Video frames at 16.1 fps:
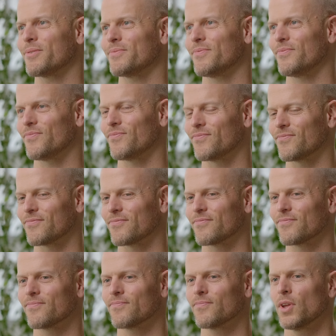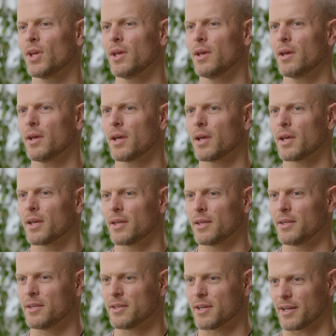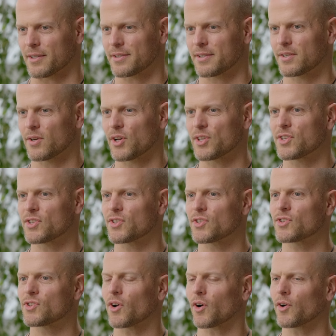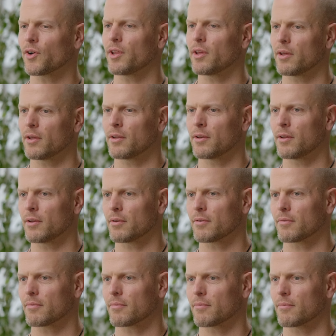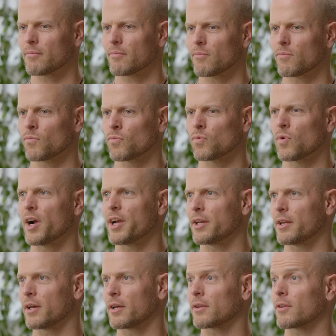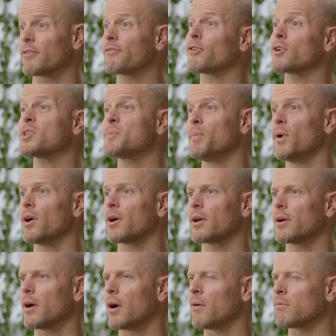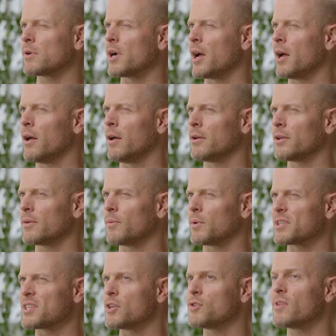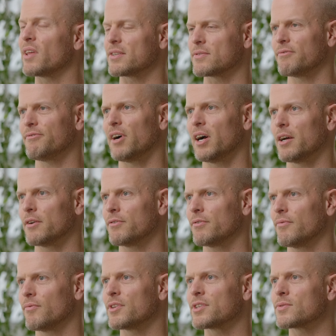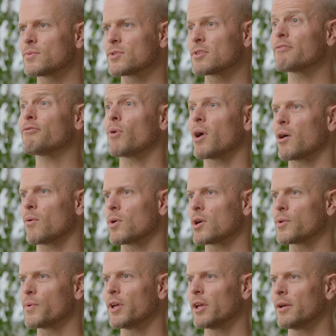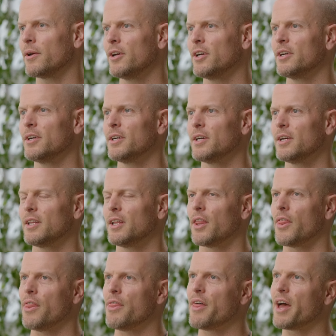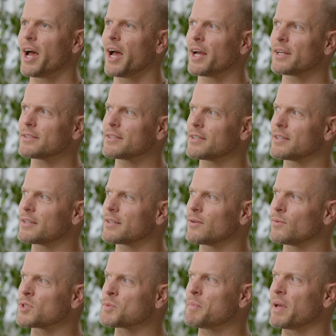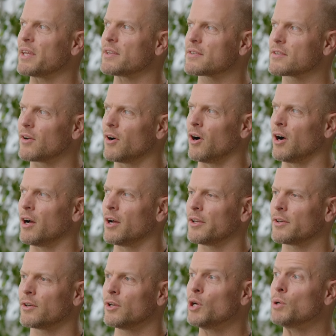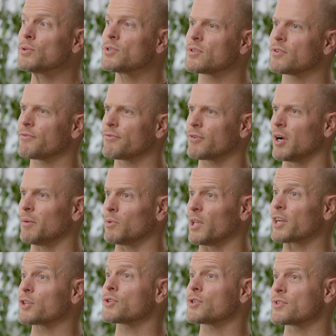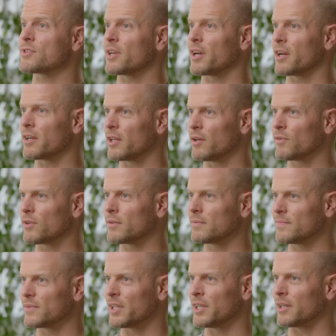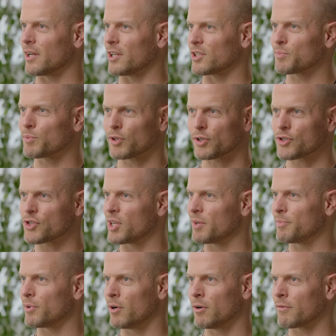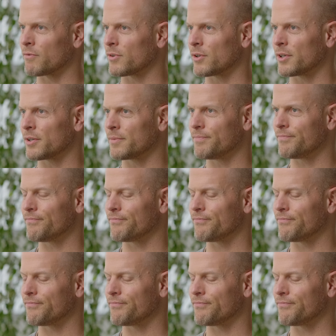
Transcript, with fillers: to contextualize? Yes. So I started writing the first book around, I want to say 2005. This was the four hour work week. That was based on notes from lectures that I had given in entrepreneurship over